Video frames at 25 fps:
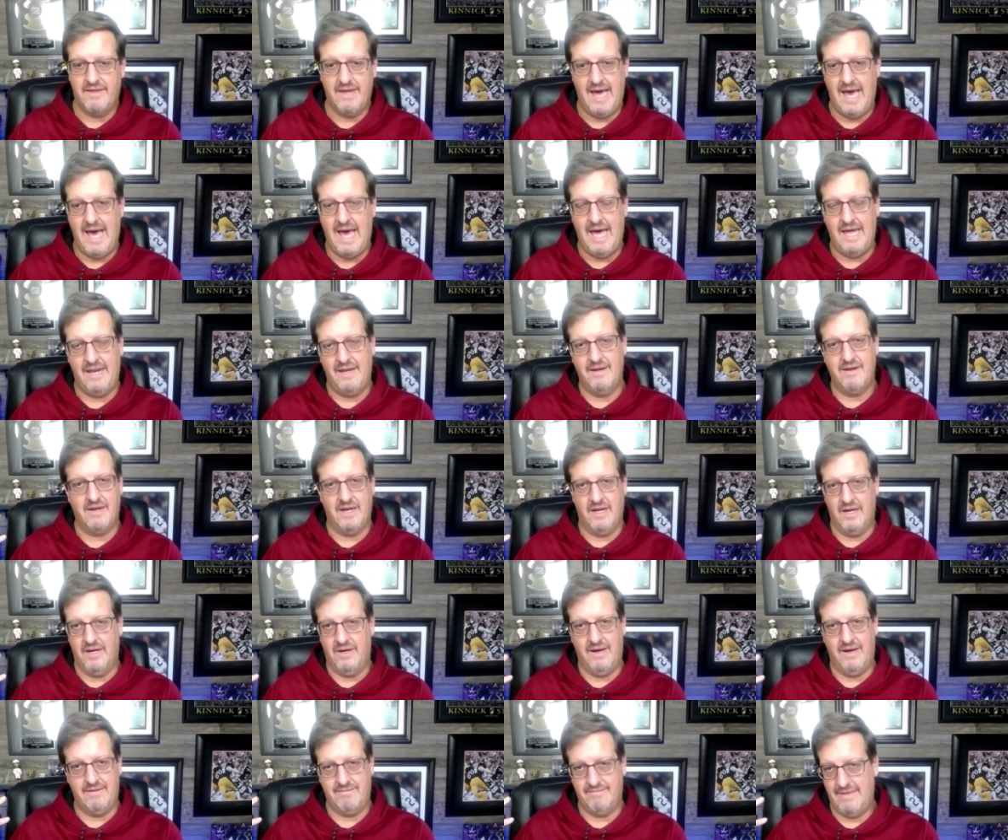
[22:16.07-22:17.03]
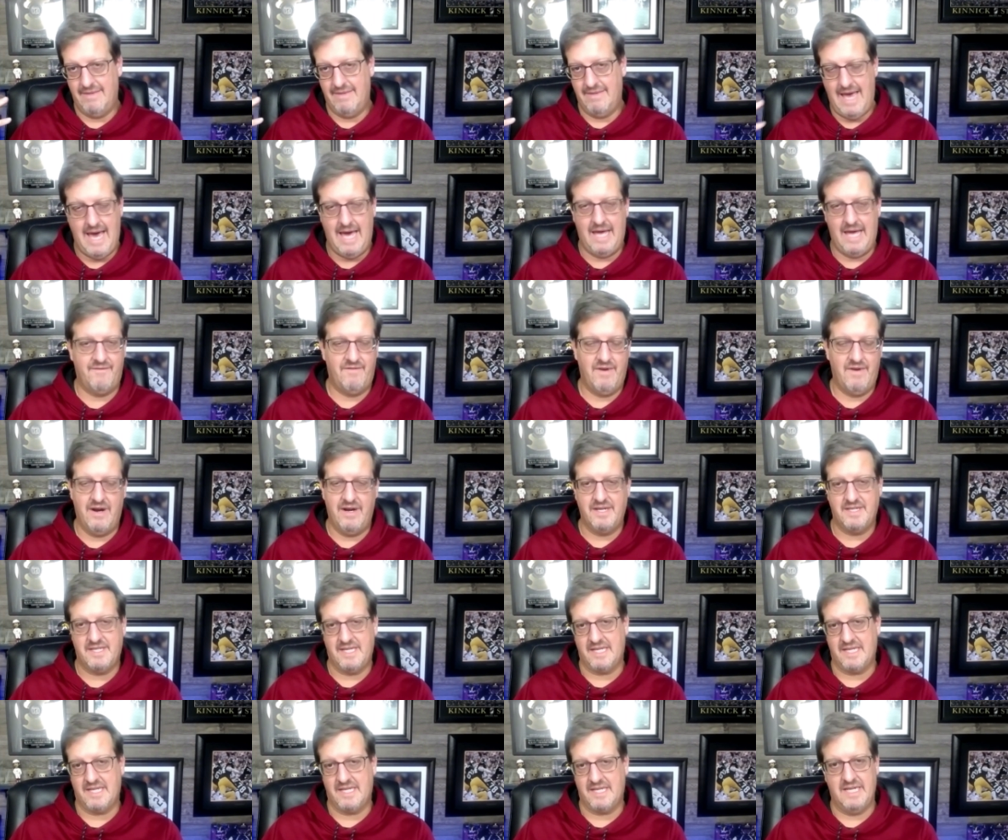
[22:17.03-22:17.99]
that you know had a very
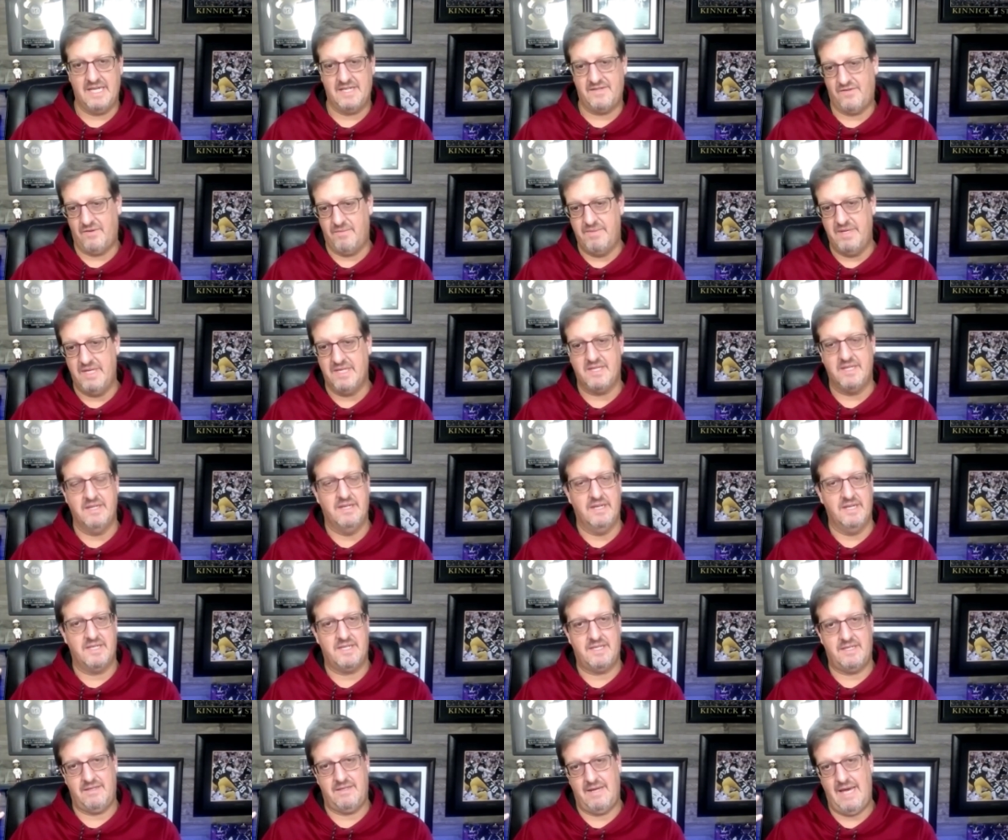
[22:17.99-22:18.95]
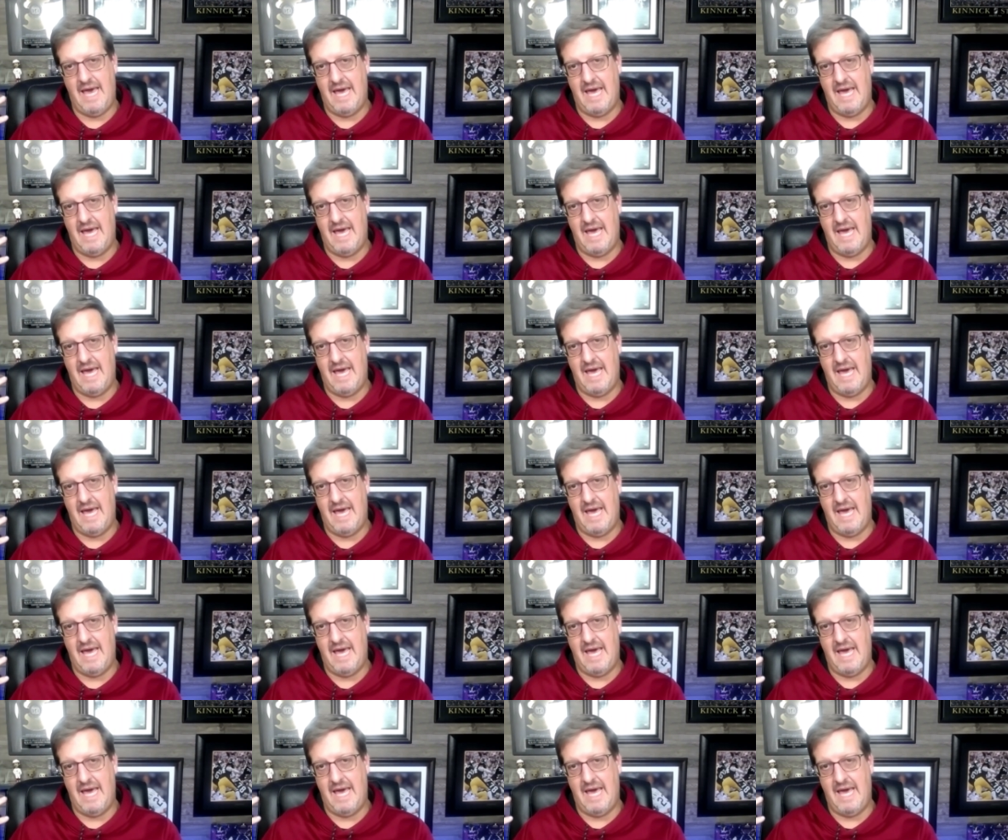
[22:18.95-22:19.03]
successful business